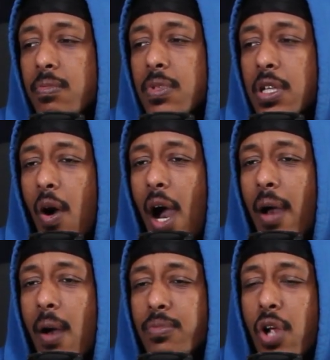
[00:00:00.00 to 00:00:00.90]
you know,
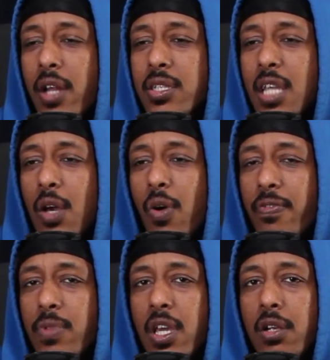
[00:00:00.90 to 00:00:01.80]
I'm trying to stay away
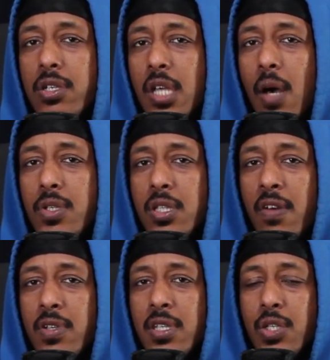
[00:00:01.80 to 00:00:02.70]
from the Kurosawa stuff
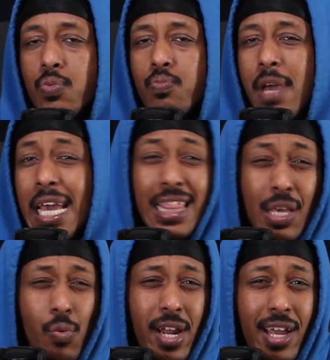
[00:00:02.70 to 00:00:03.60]
because that's mainly
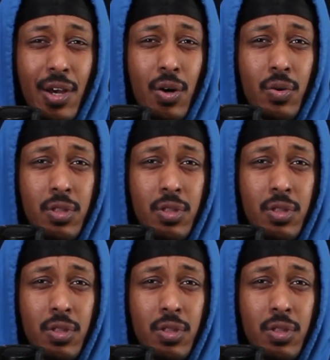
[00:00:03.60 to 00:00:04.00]
what I know,